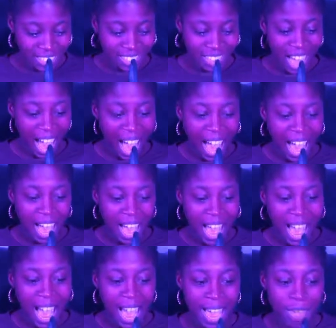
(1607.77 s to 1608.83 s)

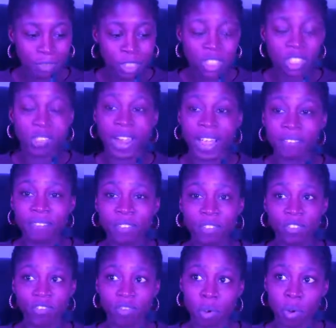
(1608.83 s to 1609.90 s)
I am just grateful
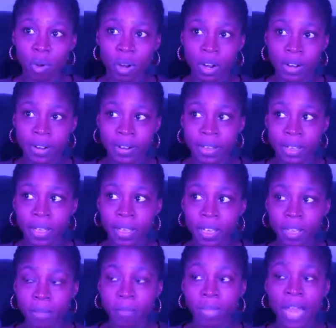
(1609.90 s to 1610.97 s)
for
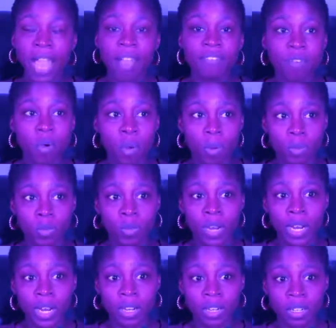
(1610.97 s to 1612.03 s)
platforms
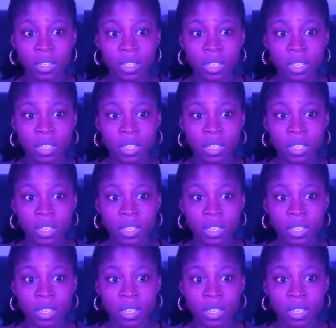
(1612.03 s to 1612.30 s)
where